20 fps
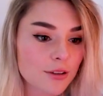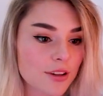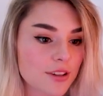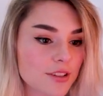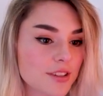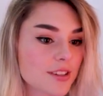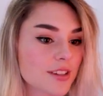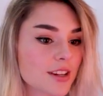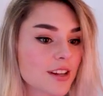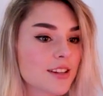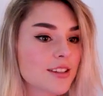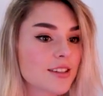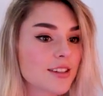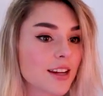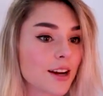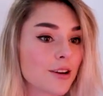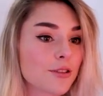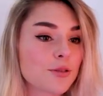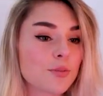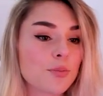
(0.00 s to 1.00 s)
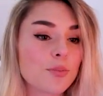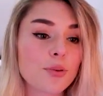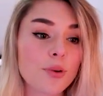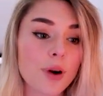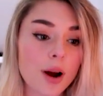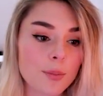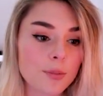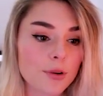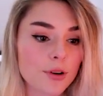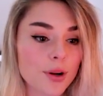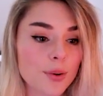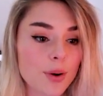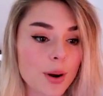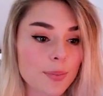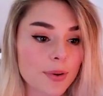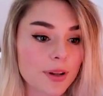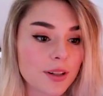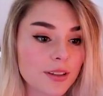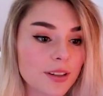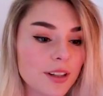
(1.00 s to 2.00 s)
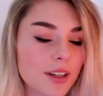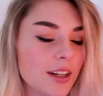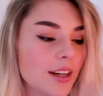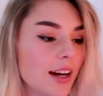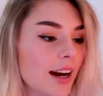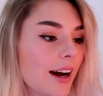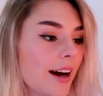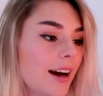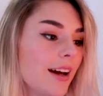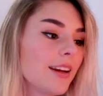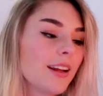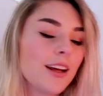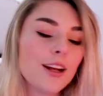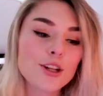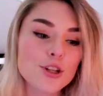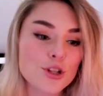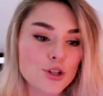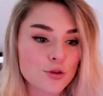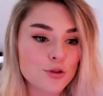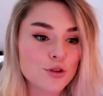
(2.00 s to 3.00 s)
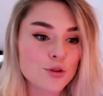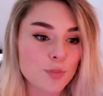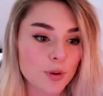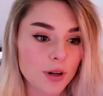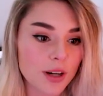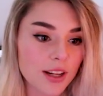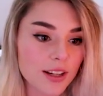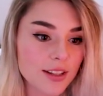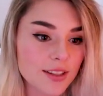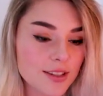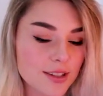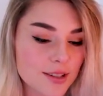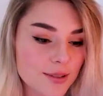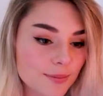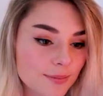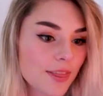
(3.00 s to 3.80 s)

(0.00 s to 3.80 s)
This is a scout primary weapon and it shoots bullets.